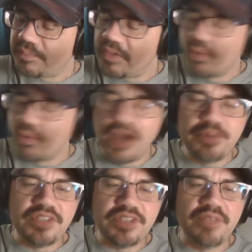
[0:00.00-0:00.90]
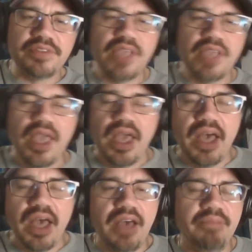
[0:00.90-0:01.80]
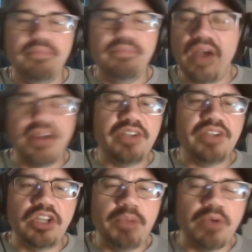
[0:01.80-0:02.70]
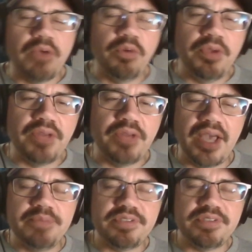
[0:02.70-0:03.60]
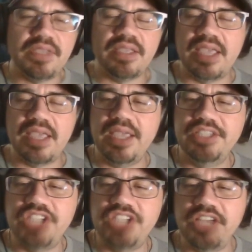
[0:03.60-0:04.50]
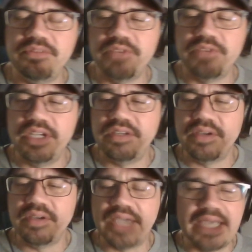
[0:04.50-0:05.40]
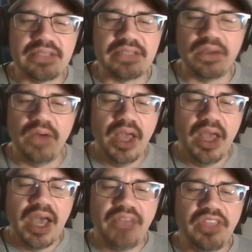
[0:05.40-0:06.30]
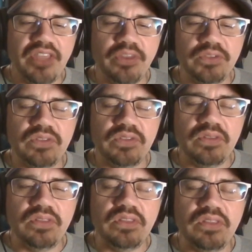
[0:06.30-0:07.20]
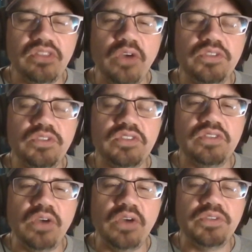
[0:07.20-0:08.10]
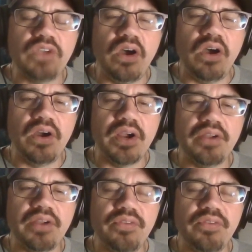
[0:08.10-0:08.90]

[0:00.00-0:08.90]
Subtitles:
wide receivers, already talked about Romeo Doubs, okay, and Jaden Reed, okay, so I think those are